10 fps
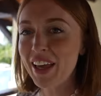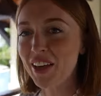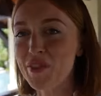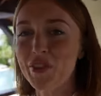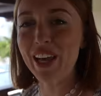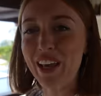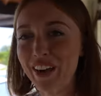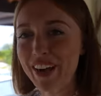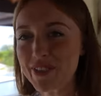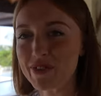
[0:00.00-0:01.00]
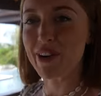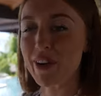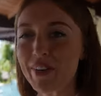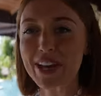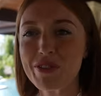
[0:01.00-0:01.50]
Good morning guys,
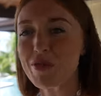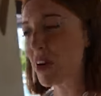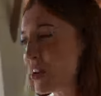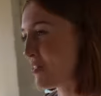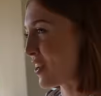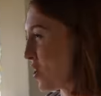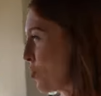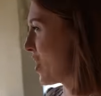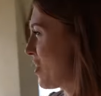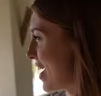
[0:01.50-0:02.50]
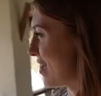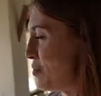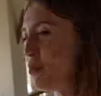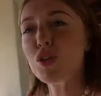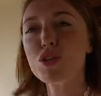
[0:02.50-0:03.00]
welcome back to a brand new video. We are in
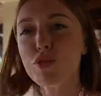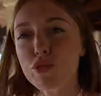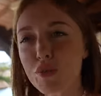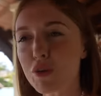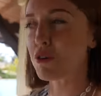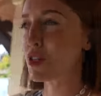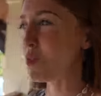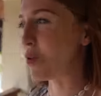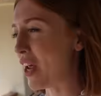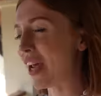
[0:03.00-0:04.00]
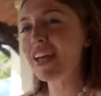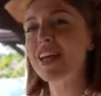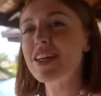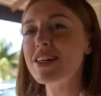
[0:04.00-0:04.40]
the beautiful Cebu this morning.